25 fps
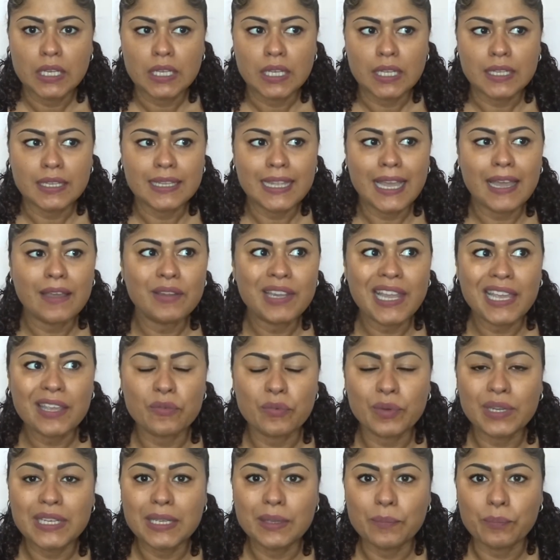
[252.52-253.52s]
Not like
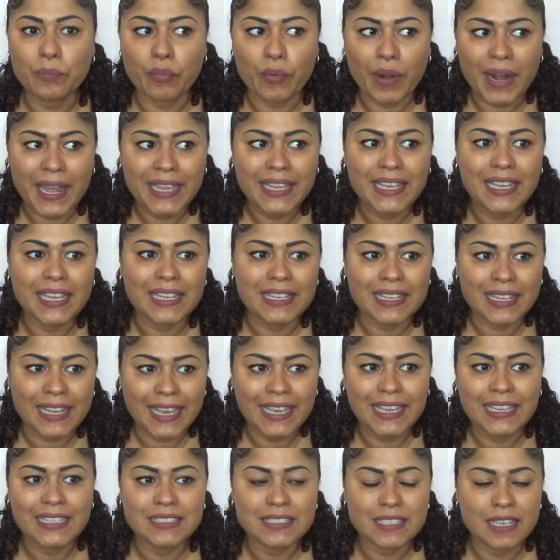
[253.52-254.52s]
really bright and
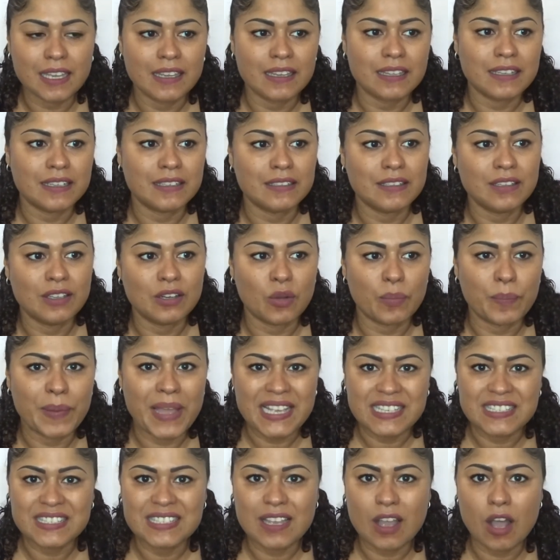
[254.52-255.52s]
light and, you know,
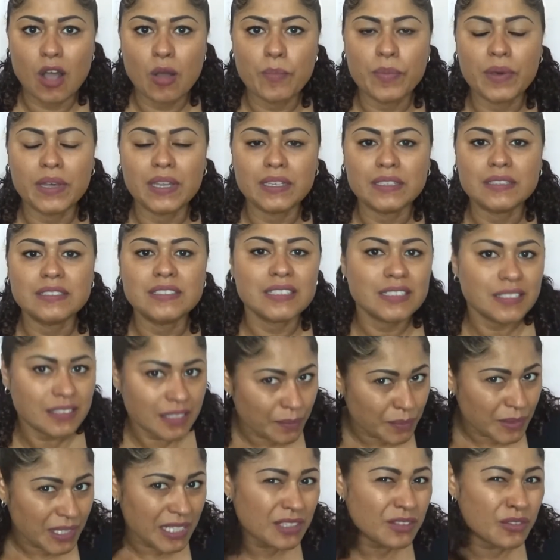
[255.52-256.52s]
pastel, but just
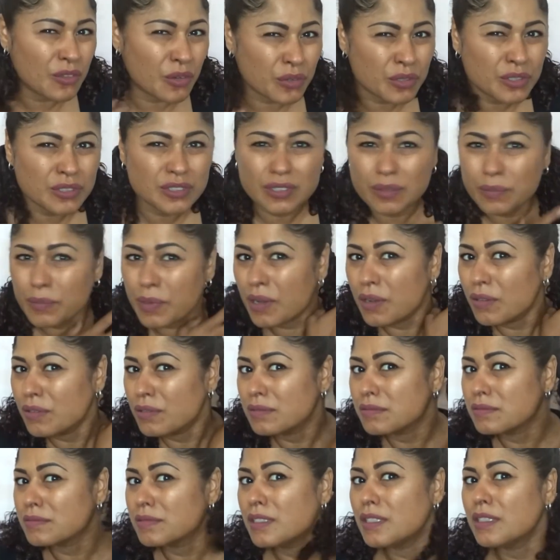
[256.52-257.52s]
something
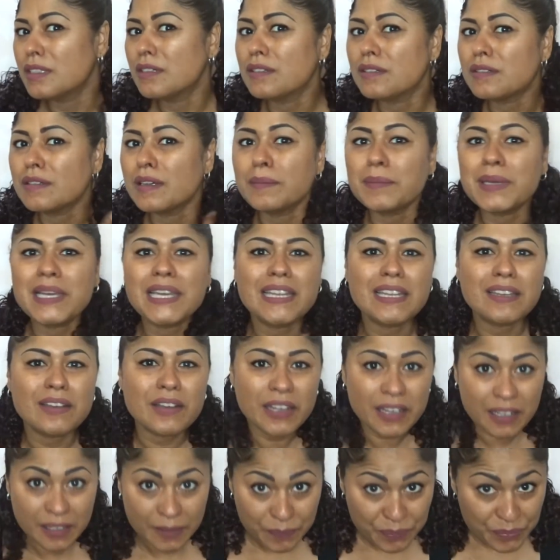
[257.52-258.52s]
noticeable, you know, on my little
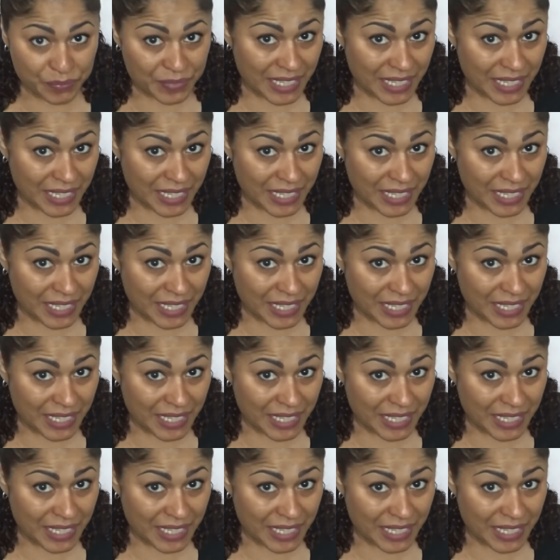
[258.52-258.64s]
hair.